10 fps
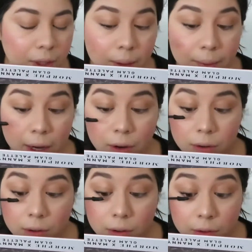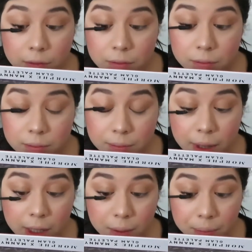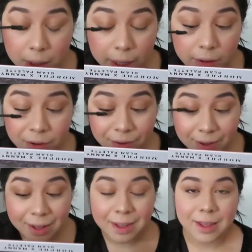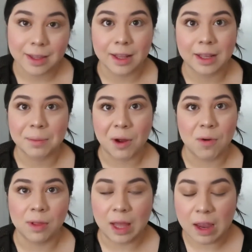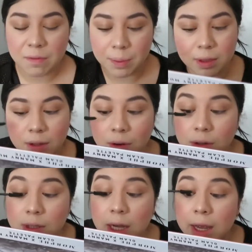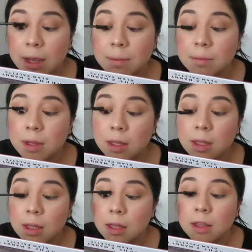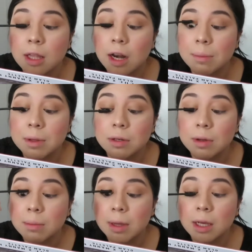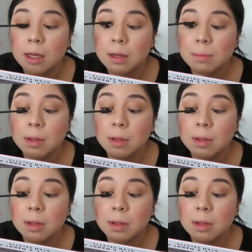my whole makeup life. Not like my whole life, but the whole time that I've been doing makeup.